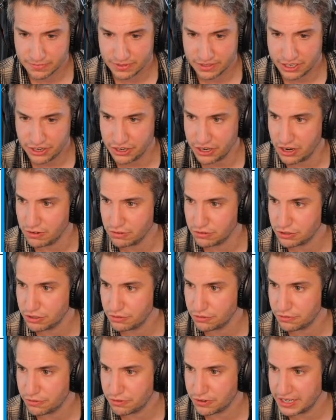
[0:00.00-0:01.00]
There you go.
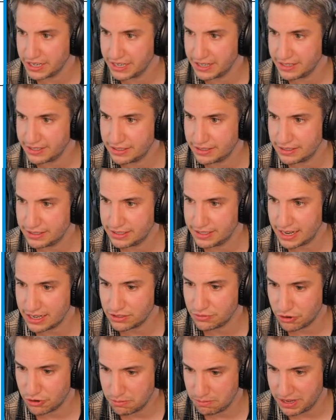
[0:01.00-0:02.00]
So
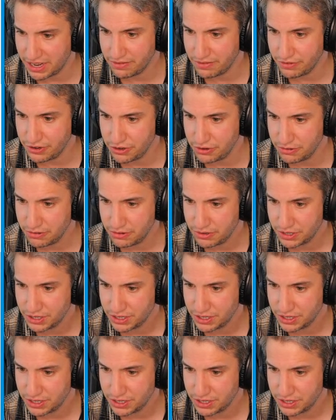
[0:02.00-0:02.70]
that's for a plan view.